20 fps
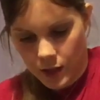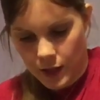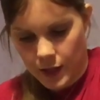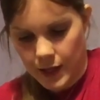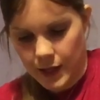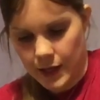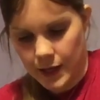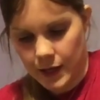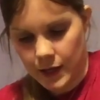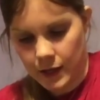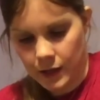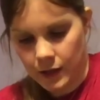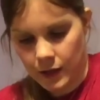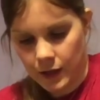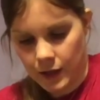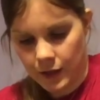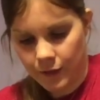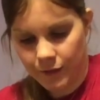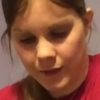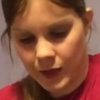and
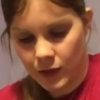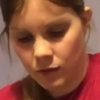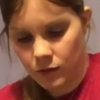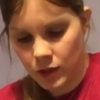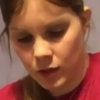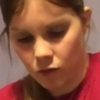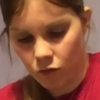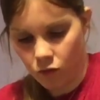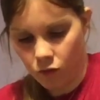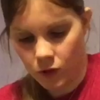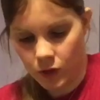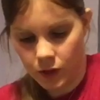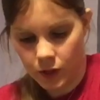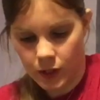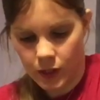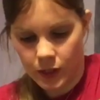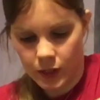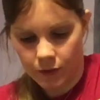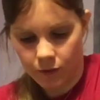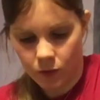I found it really
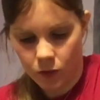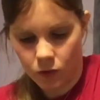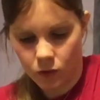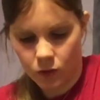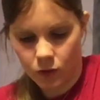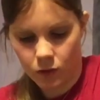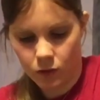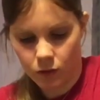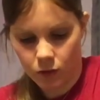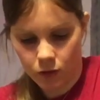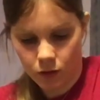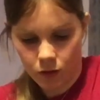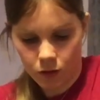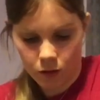difficult